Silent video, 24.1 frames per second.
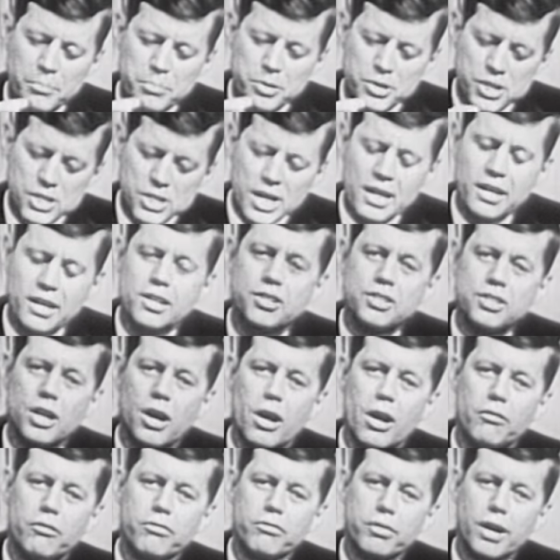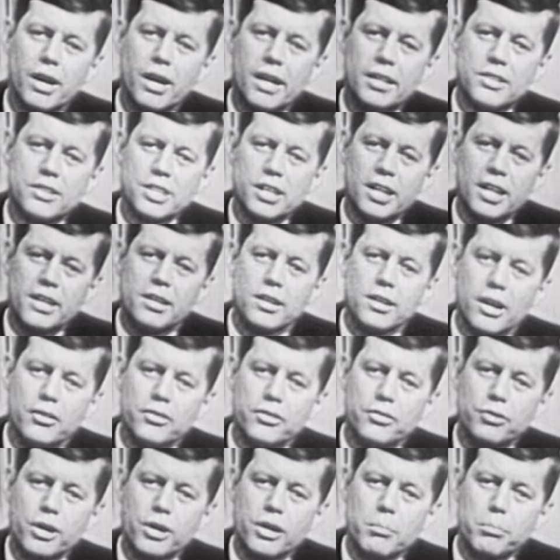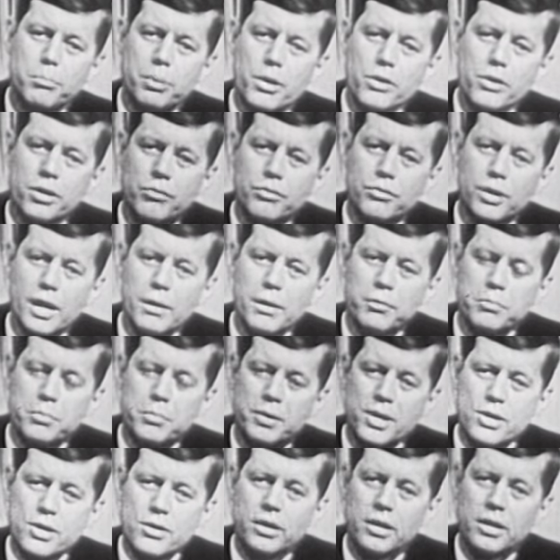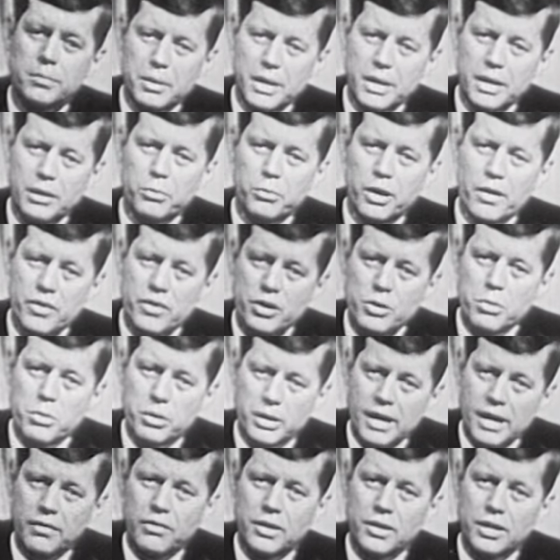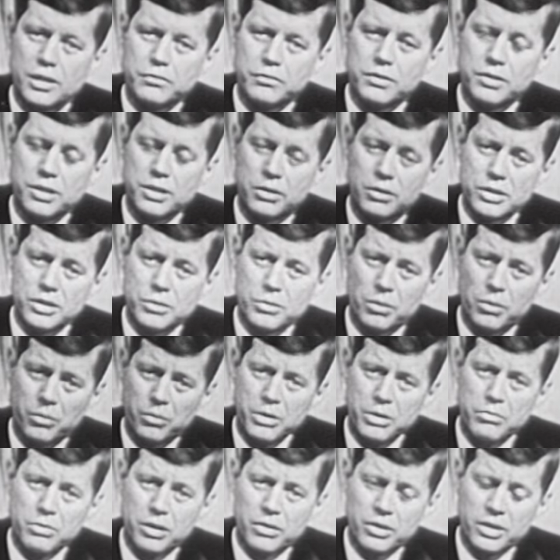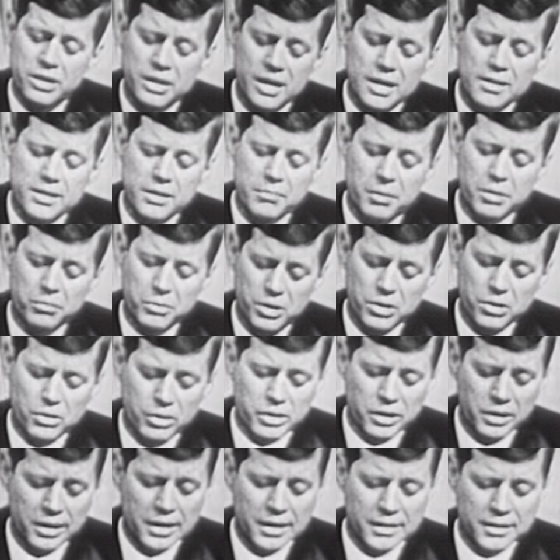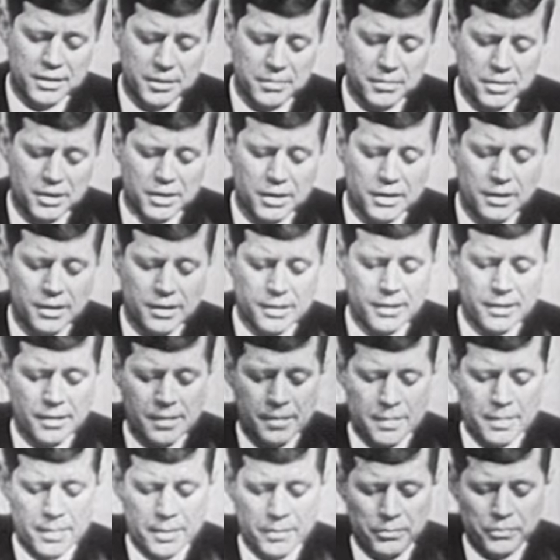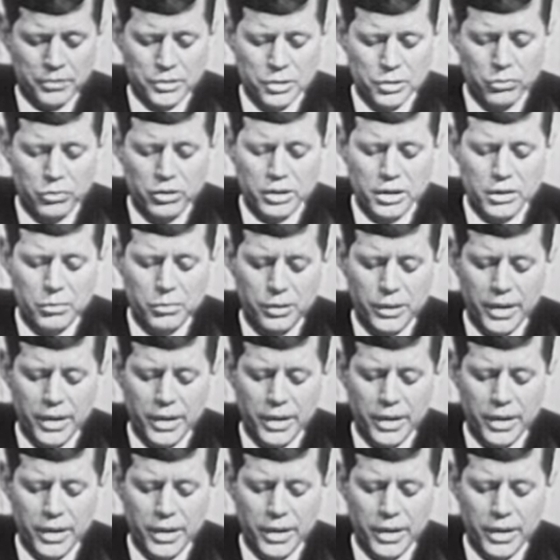percentage of flights in a concentrated period of time with particularly bad weather, you will get these facilities. We really need them, and we're going to get them. You think